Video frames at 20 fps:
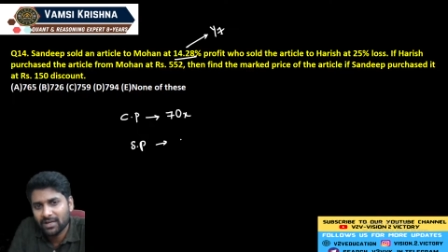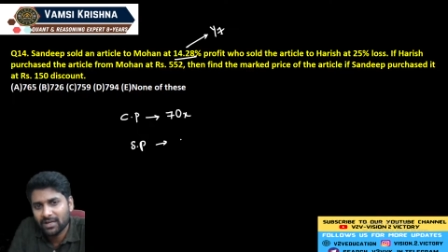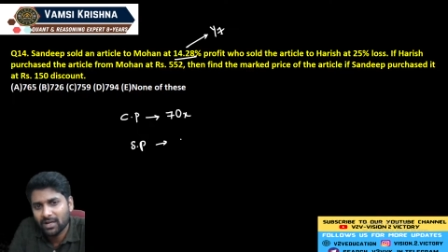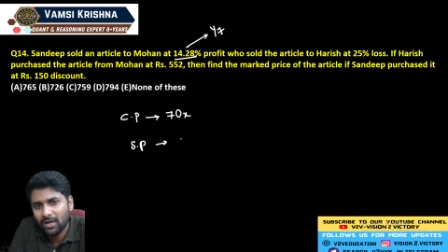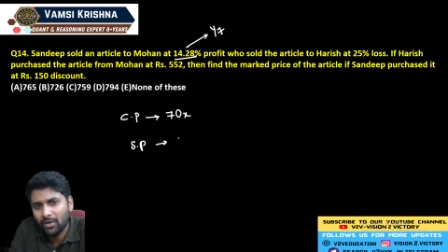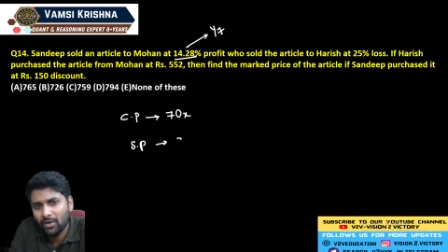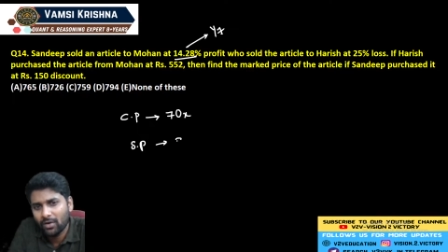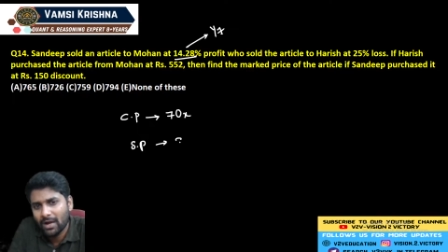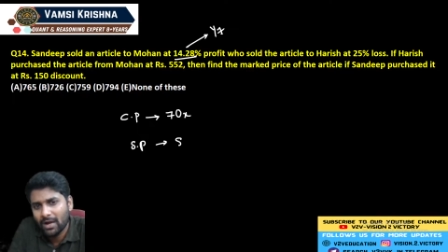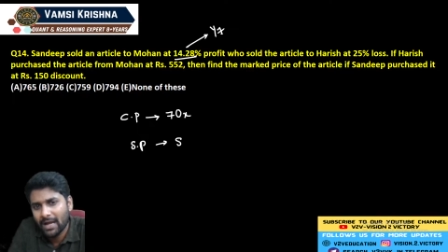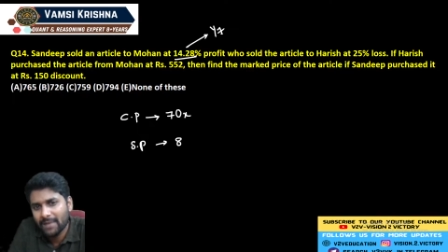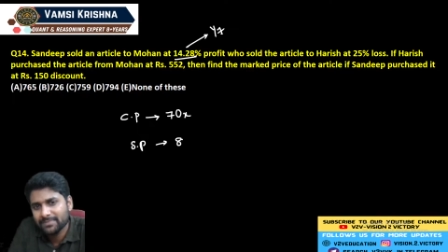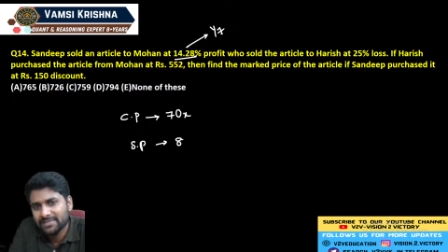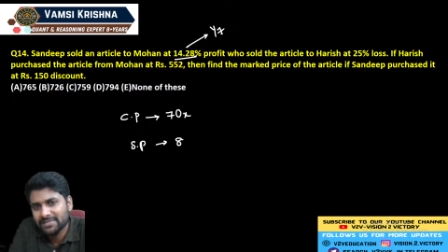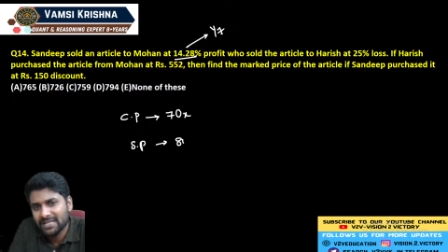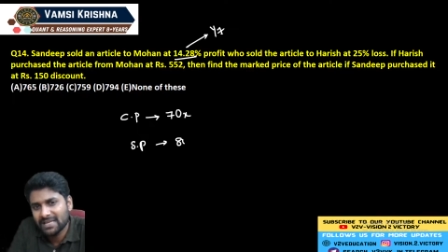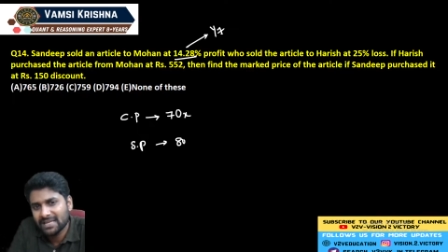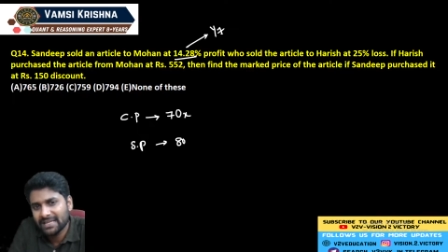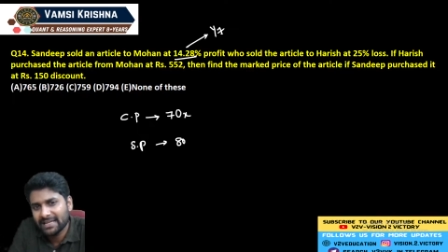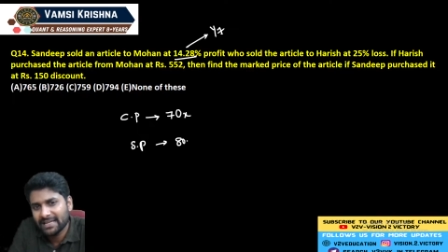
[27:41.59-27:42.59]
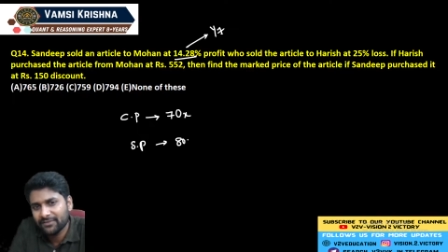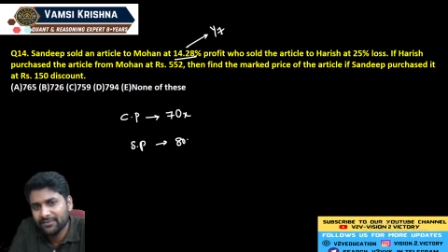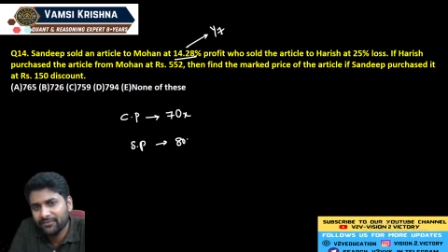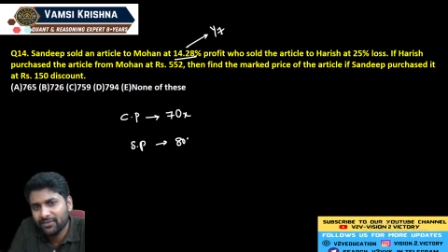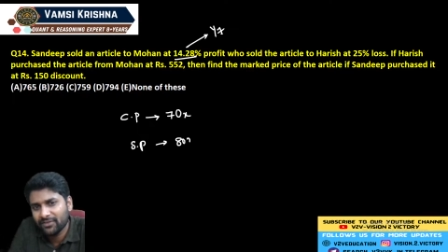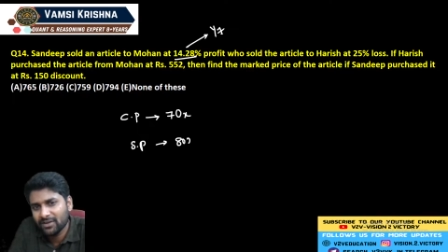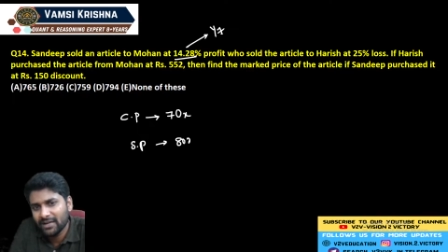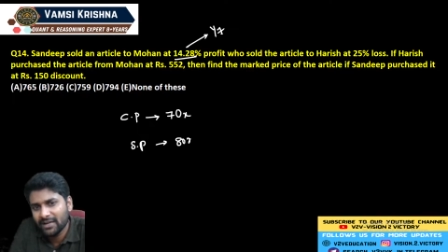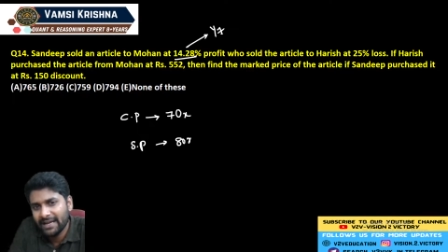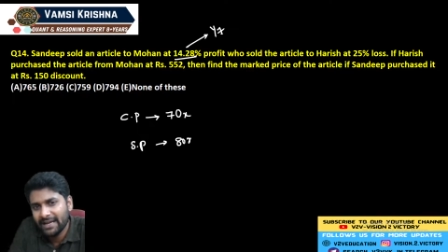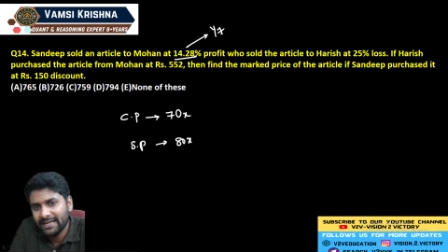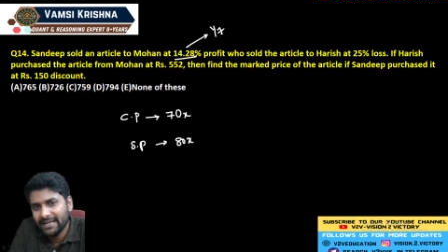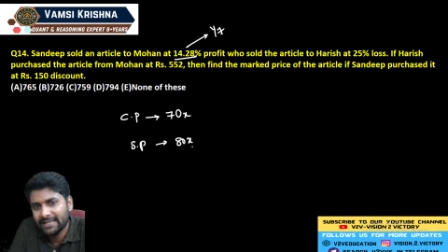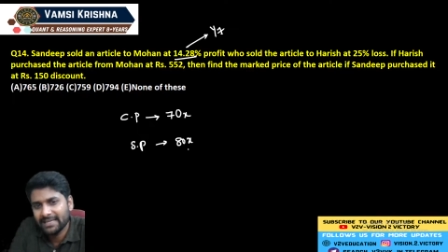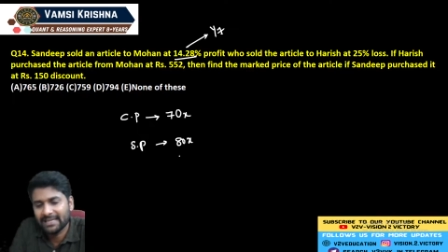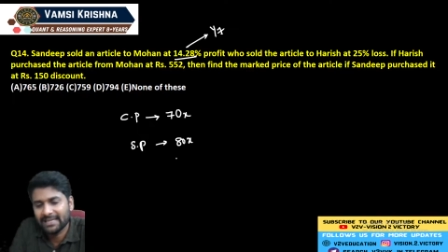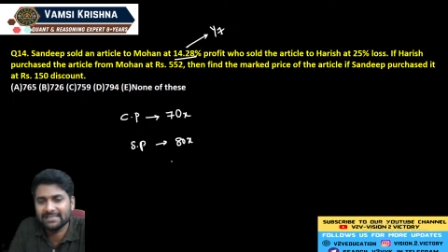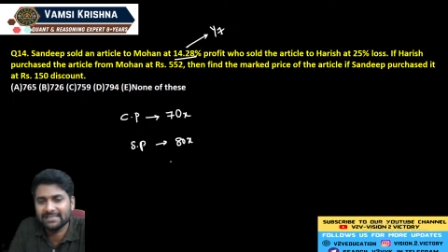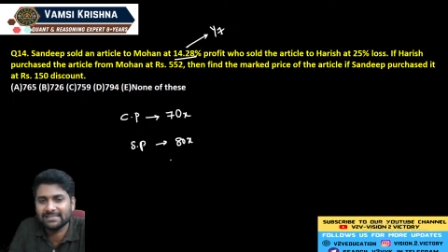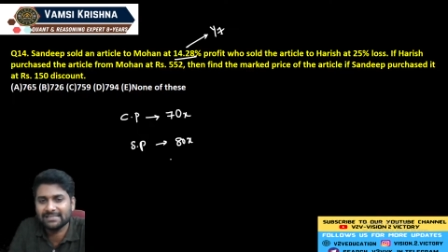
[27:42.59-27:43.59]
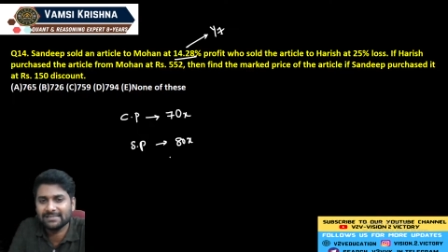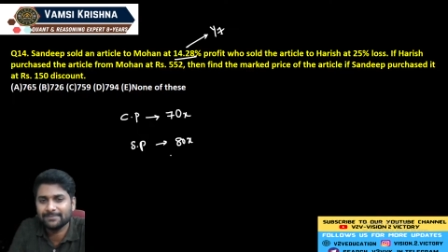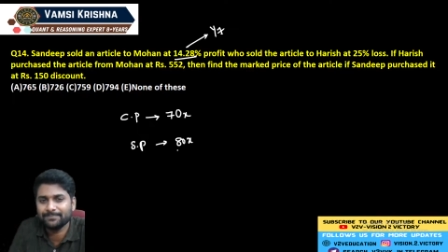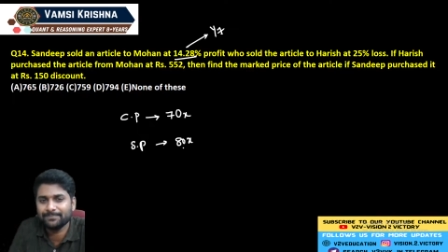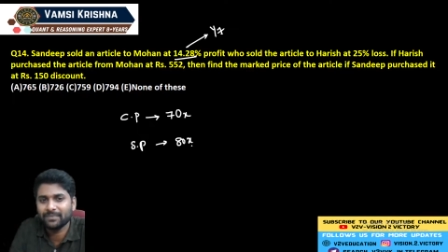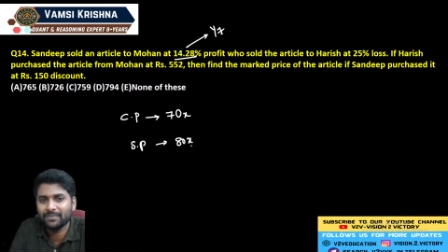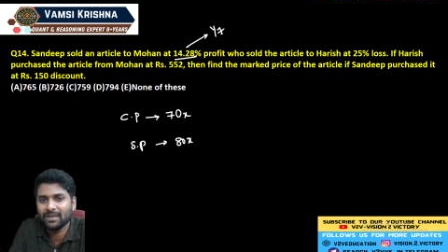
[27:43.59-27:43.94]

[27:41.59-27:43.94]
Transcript: Now I am selling it for 80x.